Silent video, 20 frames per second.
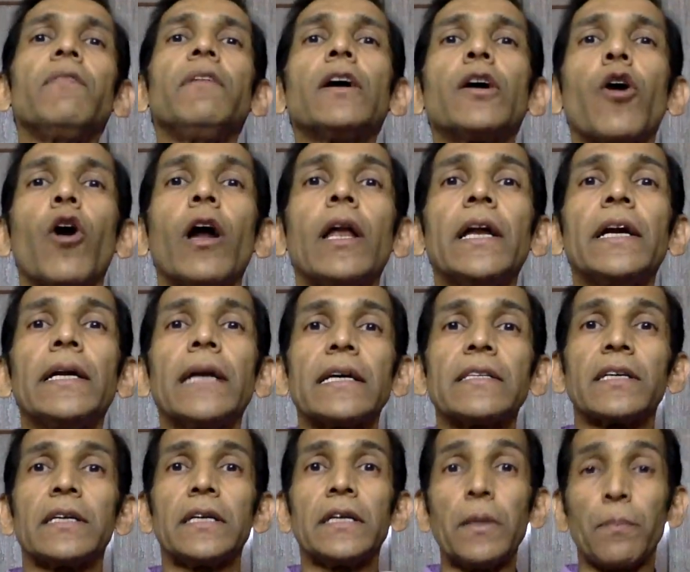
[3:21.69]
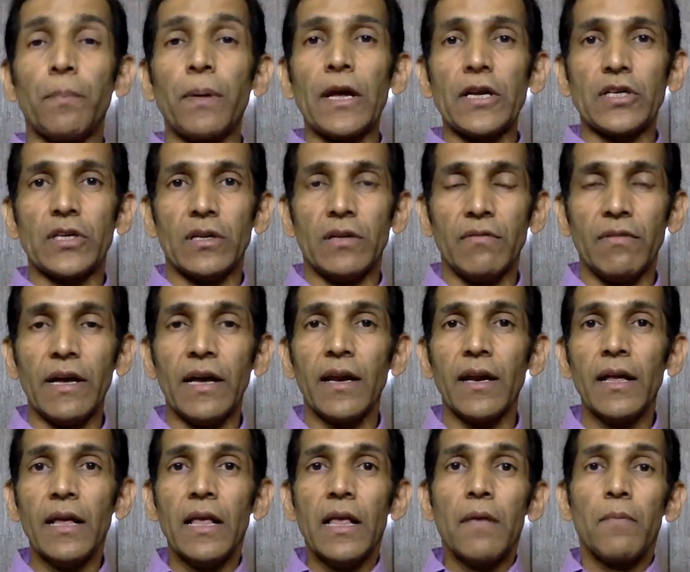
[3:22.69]
we call it as a depression,
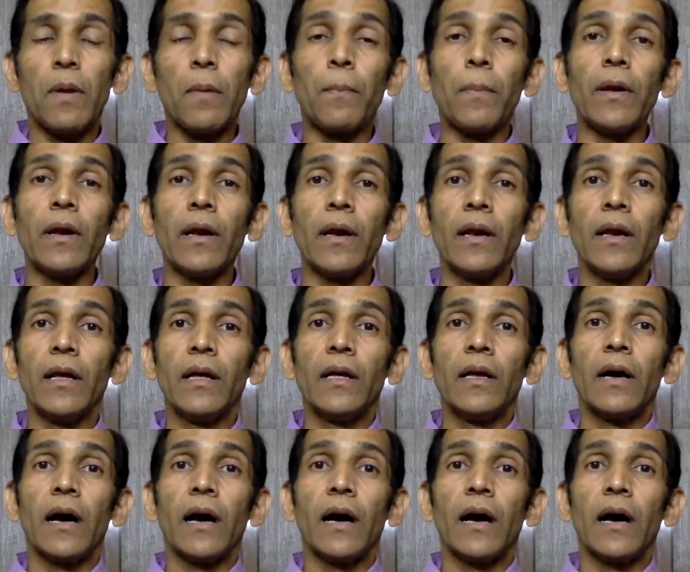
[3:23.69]
where people